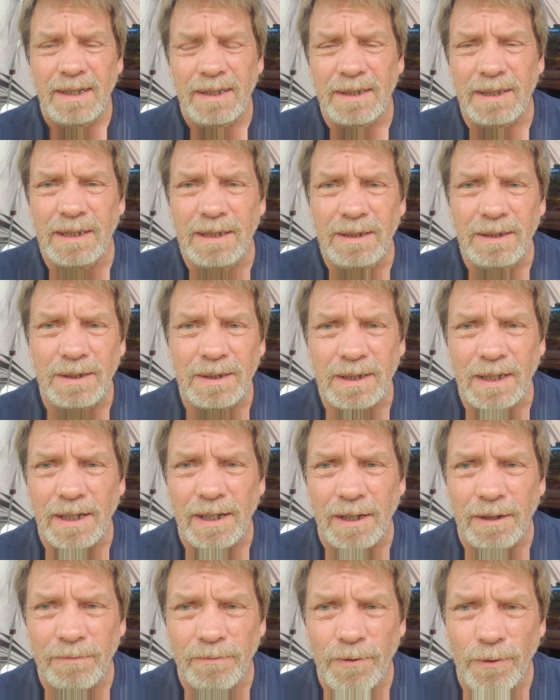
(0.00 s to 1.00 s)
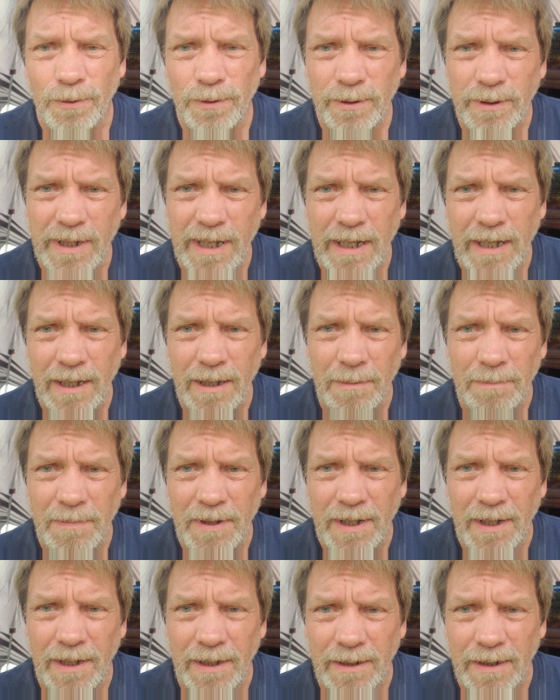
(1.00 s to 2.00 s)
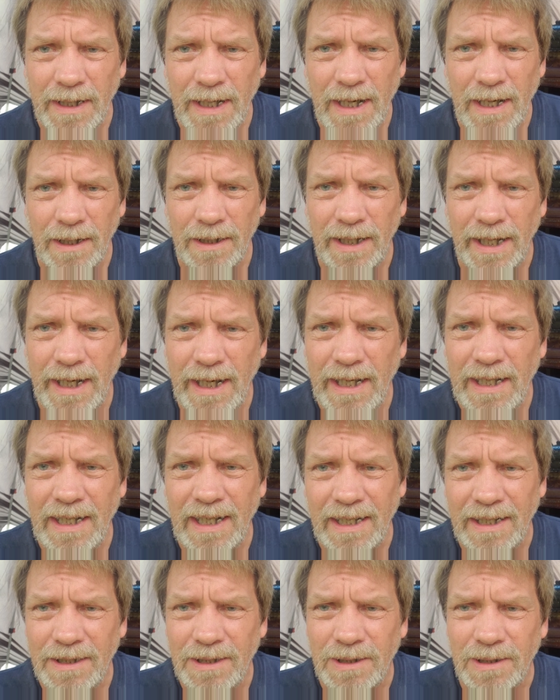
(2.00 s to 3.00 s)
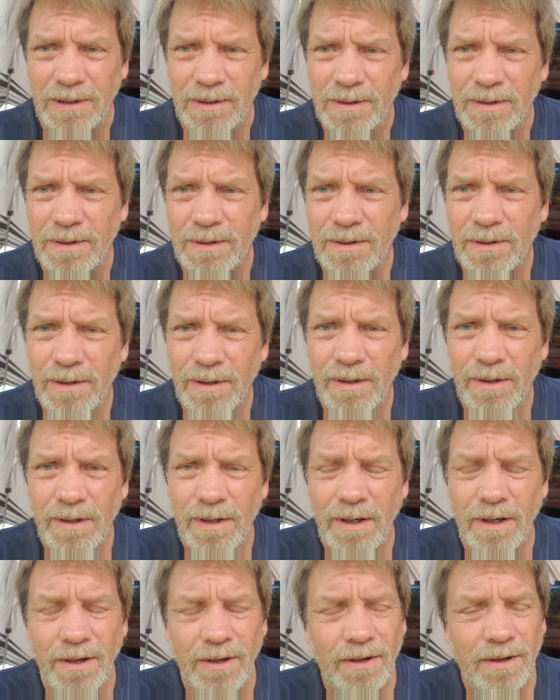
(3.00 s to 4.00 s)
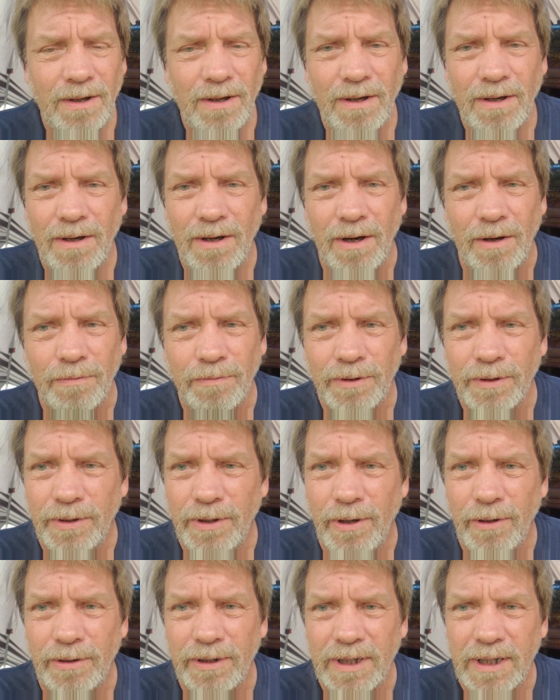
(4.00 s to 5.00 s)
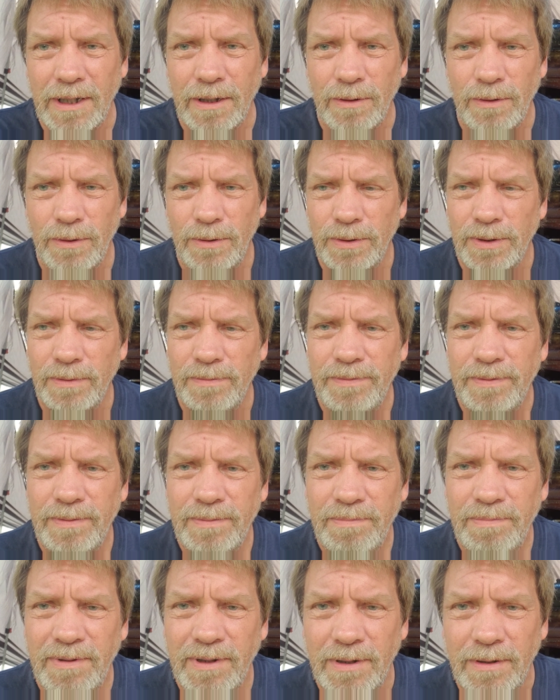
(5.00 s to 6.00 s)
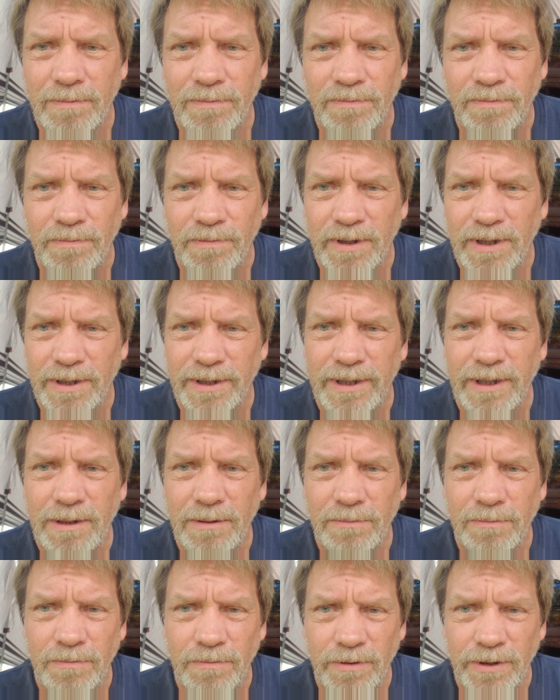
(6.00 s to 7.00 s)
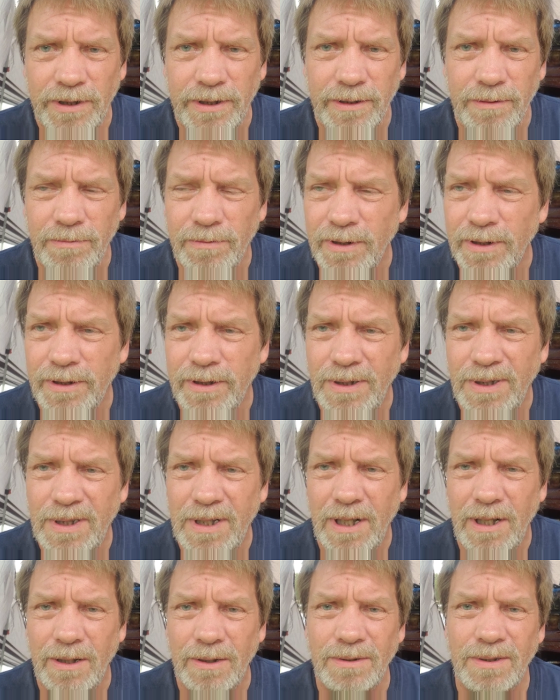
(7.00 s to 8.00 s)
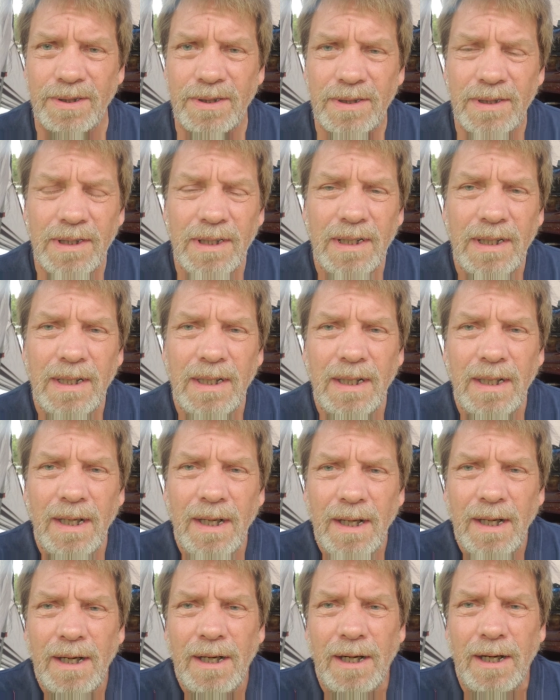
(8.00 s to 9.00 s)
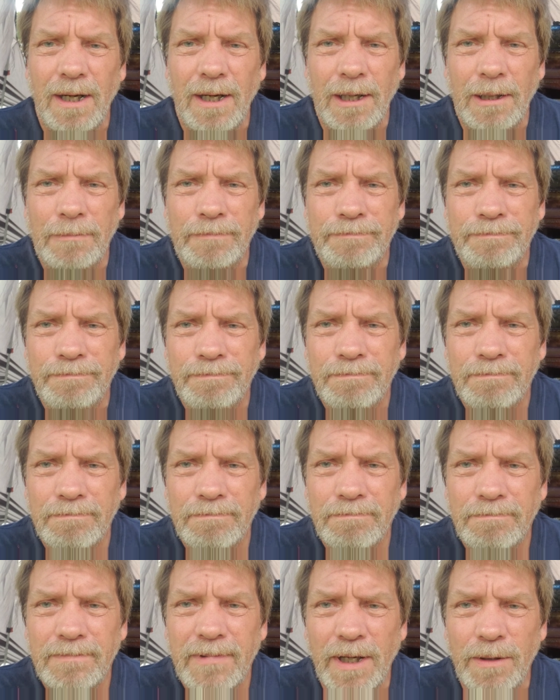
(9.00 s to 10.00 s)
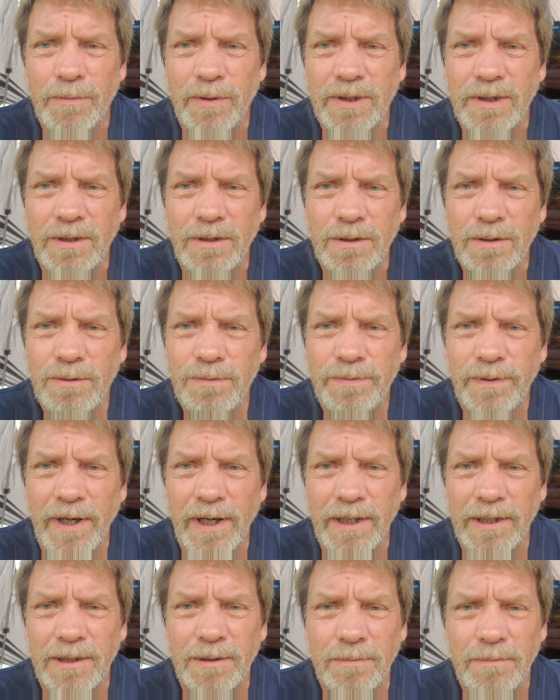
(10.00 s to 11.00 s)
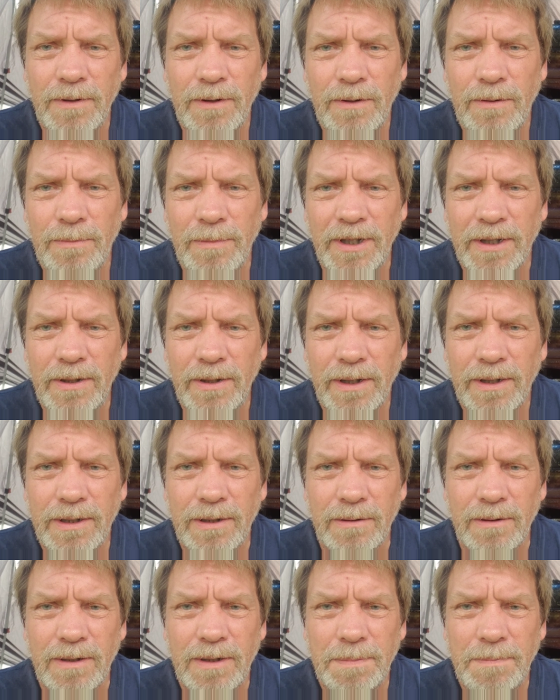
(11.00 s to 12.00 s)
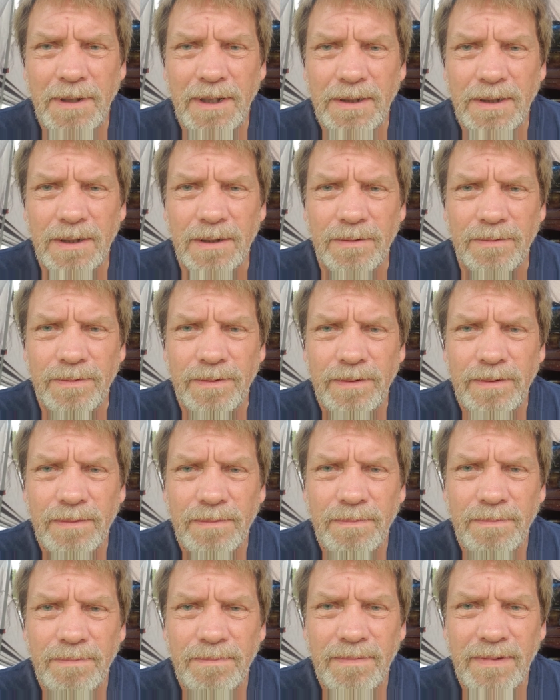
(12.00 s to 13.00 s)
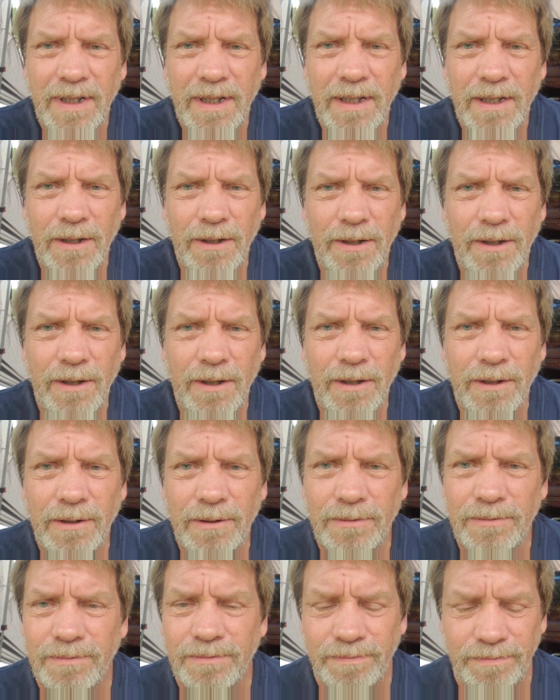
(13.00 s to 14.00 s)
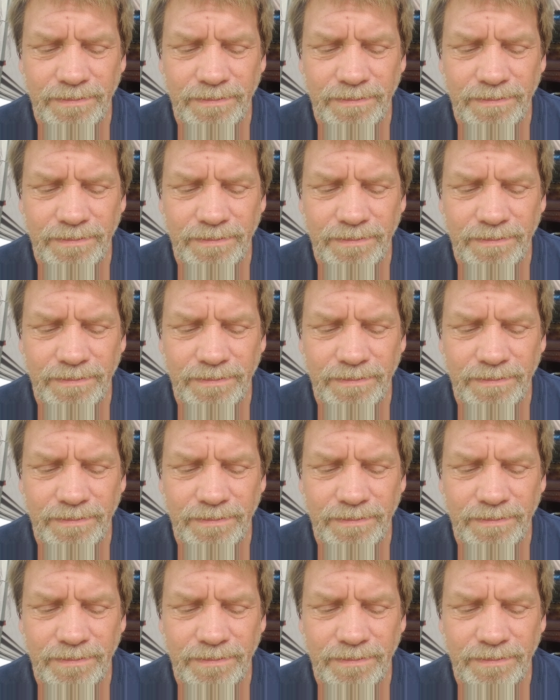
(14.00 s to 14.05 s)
these rollercam LA engines are real hard to get a hold of. They're really, really, really scarce. And when you do find them, oh my God, they're expensive. They are